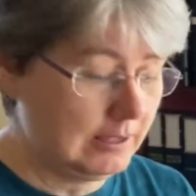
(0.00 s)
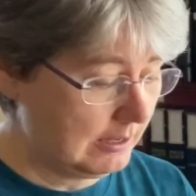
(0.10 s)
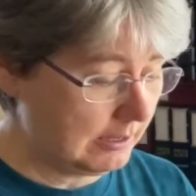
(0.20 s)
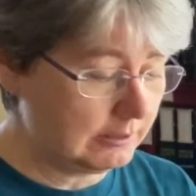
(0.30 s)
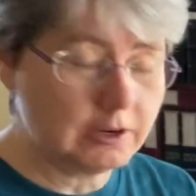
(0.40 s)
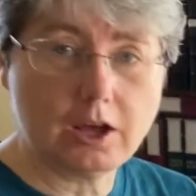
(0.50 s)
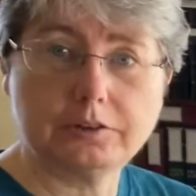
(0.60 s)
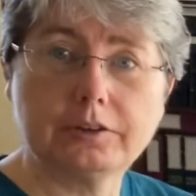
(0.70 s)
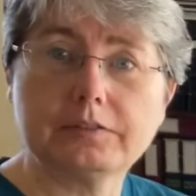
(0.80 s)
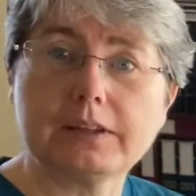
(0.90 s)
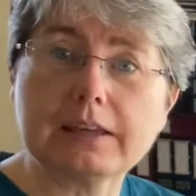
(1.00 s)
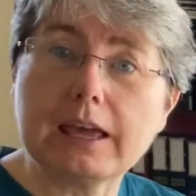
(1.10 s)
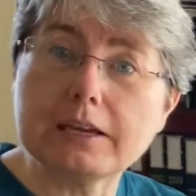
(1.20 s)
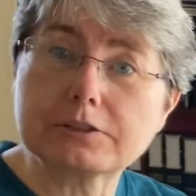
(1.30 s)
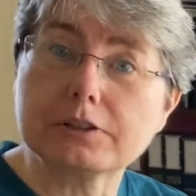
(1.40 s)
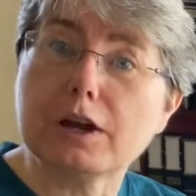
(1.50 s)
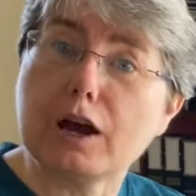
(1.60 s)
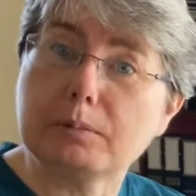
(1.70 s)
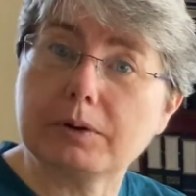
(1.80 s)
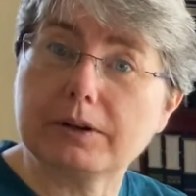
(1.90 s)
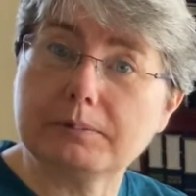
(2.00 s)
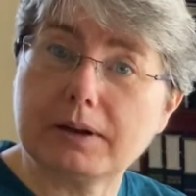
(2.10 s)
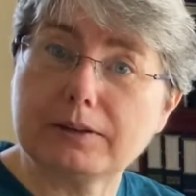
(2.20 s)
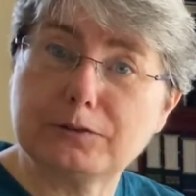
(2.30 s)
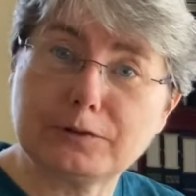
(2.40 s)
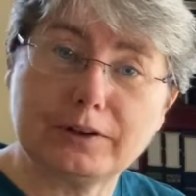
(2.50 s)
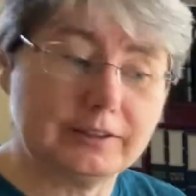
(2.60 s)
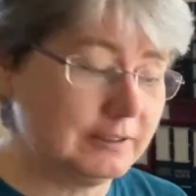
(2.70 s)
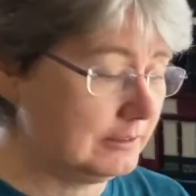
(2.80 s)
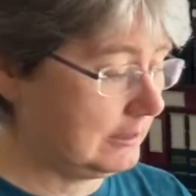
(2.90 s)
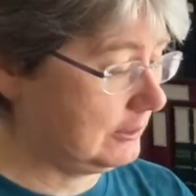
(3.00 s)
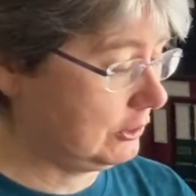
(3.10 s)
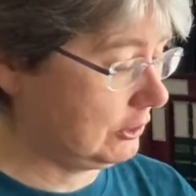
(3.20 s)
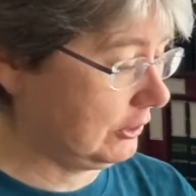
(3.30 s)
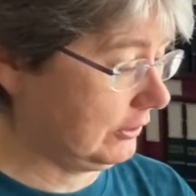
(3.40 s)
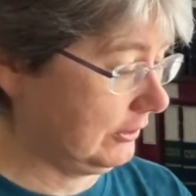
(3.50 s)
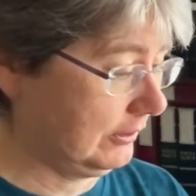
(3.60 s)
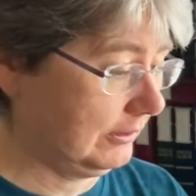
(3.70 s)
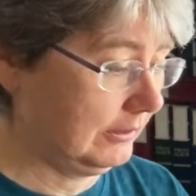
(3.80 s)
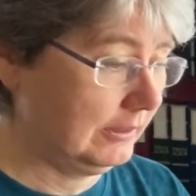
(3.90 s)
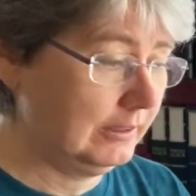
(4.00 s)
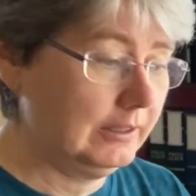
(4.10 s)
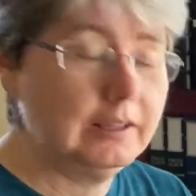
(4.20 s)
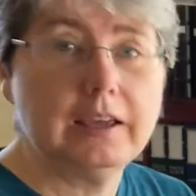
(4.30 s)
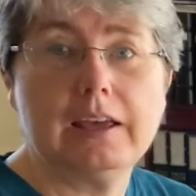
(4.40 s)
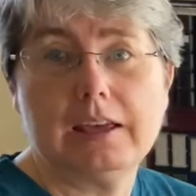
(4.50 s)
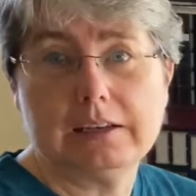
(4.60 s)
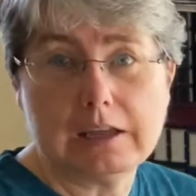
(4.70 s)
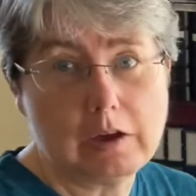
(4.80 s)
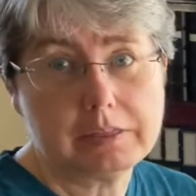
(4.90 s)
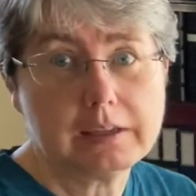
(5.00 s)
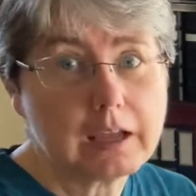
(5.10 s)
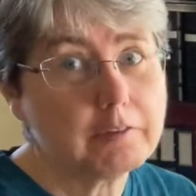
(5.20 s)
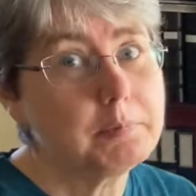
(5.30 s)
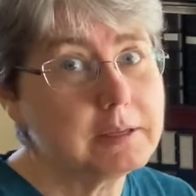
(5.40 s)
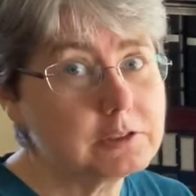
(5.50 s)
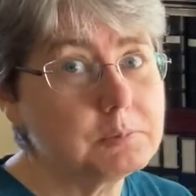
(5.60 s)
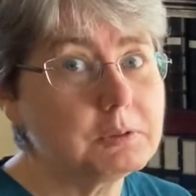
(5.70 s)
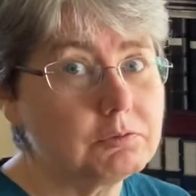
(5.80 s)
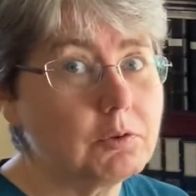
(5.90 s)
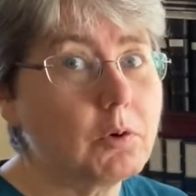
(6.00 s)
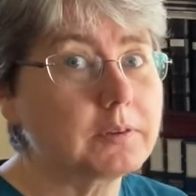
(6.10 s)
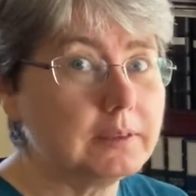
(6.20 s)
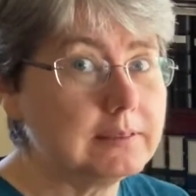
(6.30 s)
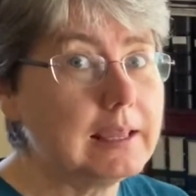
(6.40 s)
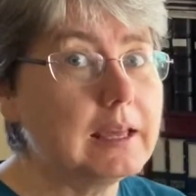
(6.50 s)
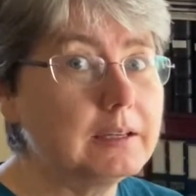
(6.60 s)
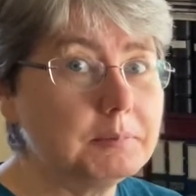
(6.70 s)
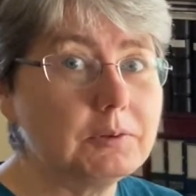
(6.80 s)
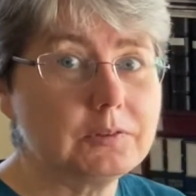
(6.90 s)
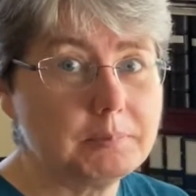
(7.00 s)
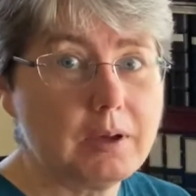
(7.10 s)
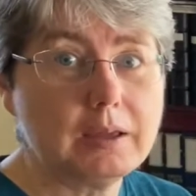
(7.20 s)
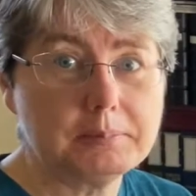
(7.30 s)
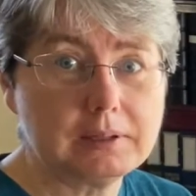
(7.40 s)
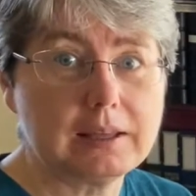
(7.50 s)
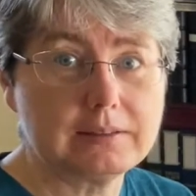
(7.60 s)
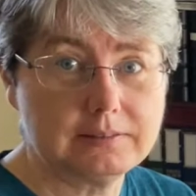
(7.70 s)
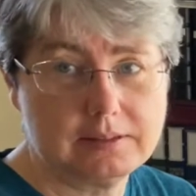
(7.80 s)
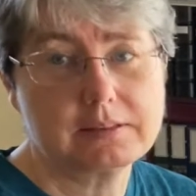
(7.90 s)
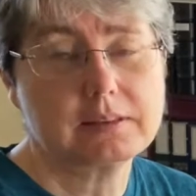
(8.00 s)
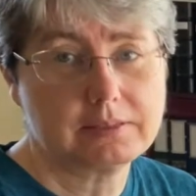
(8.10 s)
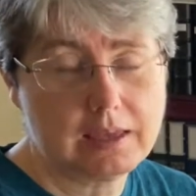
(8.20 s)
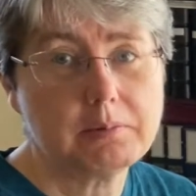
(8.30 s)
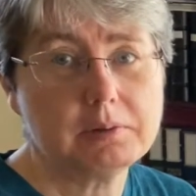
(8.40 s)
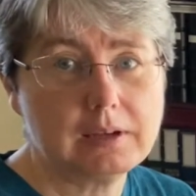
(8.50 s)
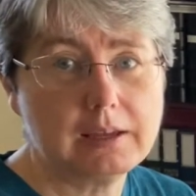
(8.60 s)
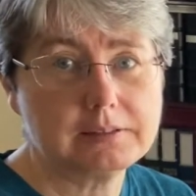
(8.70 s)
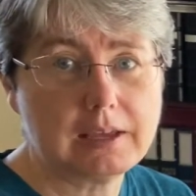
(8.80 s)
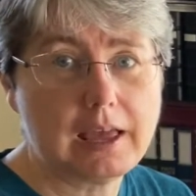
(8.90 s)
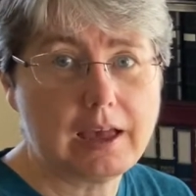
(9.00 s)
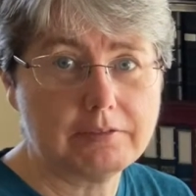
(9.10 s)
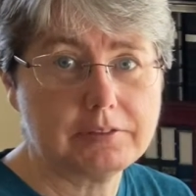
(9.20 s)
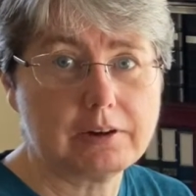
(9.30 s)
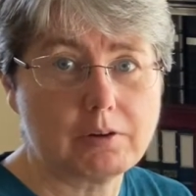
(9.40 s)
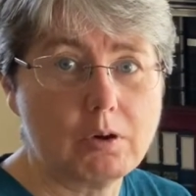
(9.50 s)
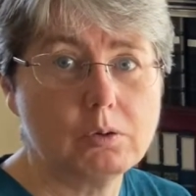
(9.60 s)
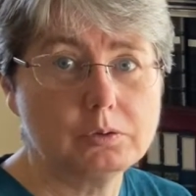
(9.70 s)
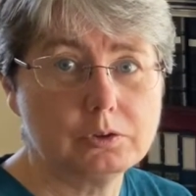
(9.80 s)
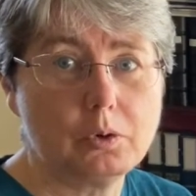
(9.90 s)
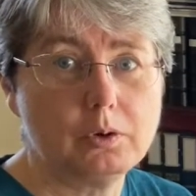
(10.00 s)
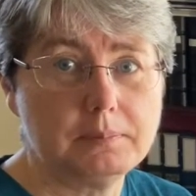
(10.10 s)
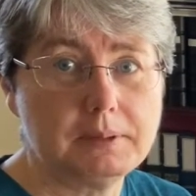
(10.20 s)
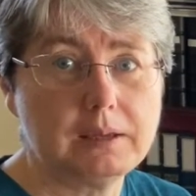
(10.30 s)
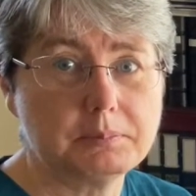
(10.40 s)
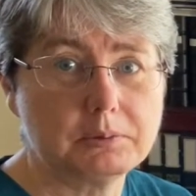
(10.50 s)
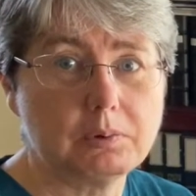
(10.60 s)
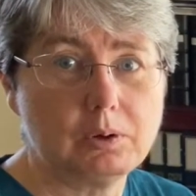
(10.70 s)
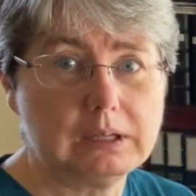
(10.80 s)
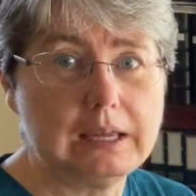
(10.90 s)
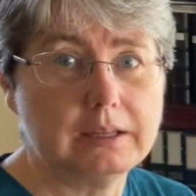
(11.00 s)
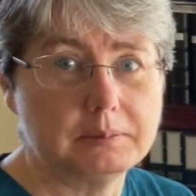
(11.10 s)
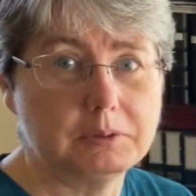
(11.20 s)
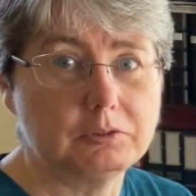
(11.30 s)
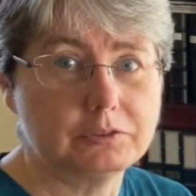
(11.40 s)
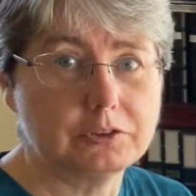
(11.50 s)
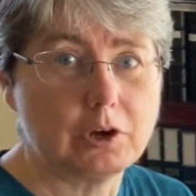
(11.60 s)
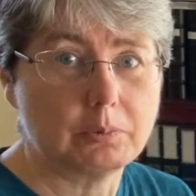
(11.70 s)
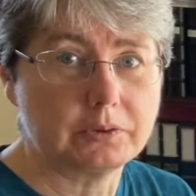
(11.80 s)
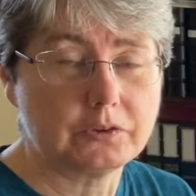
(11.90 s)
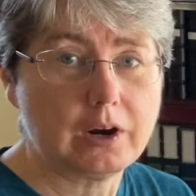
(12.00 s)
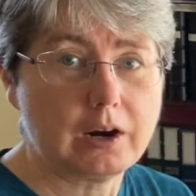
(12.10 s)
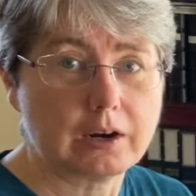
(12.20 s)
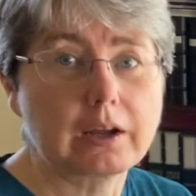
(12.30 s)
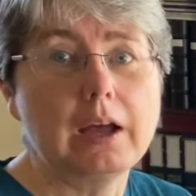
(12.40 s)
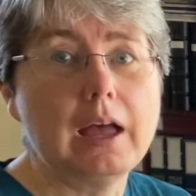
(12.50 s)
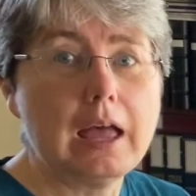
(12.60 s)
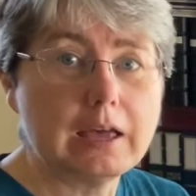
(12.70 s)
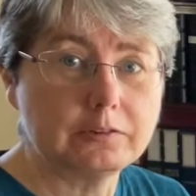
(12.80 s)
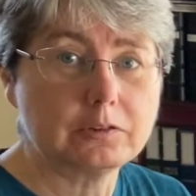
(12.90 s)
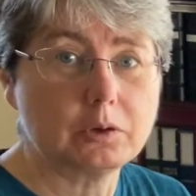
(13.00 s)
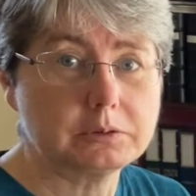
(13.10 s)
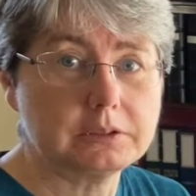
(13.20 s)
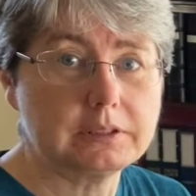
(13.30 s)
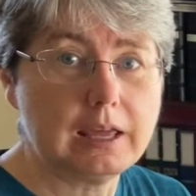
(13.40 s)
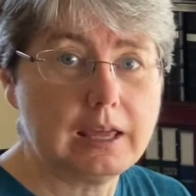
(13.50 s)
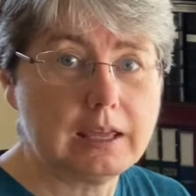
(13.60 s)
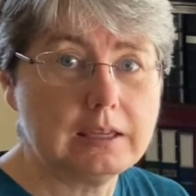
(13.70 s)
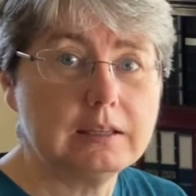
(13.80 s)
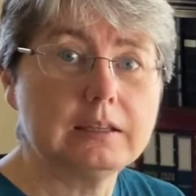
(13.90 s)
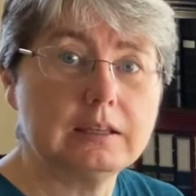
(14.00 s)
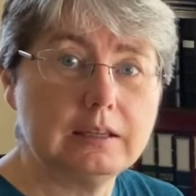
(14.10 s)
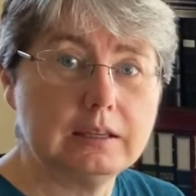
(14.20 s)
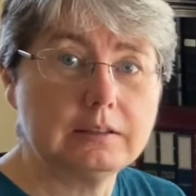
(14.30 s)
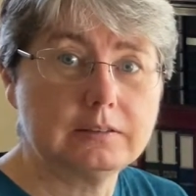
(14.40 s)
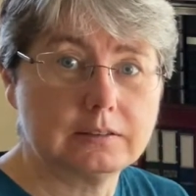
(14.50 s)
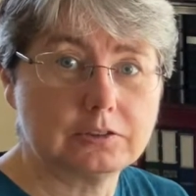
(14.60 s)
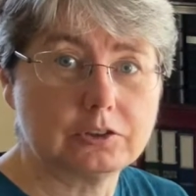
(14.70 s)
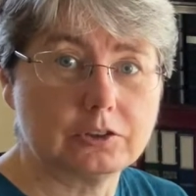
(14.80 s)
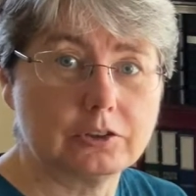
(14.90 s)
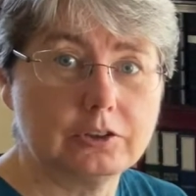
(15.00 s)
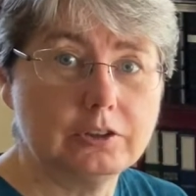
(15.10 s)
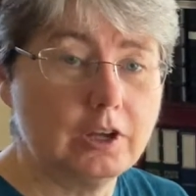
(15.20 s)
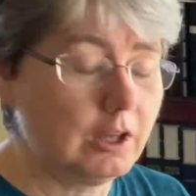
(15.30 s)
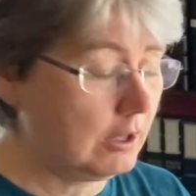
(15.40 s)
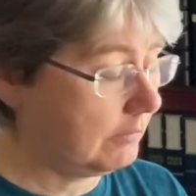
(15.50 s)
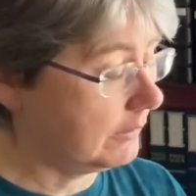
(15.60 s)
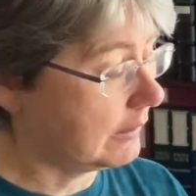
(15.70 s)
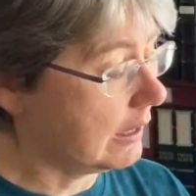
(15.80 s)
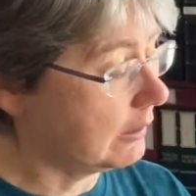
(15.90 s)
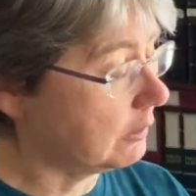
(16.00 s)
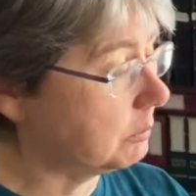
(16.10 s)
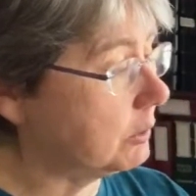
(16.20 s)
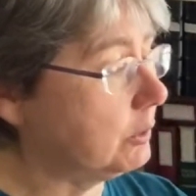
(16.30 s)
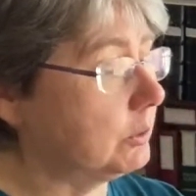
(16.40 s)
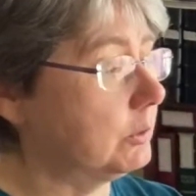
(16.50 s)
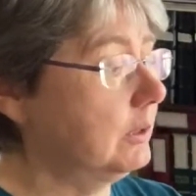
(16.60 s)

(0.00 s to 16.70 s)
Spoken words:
And in honor of the occasion, I'm wearing my Australian t-shirt. Now, I think I've mentioned before that the animals at my place think that they would like to have their own toilet paper roll animal for Noah's Ark. And so today, it's the turn of the kangaroo.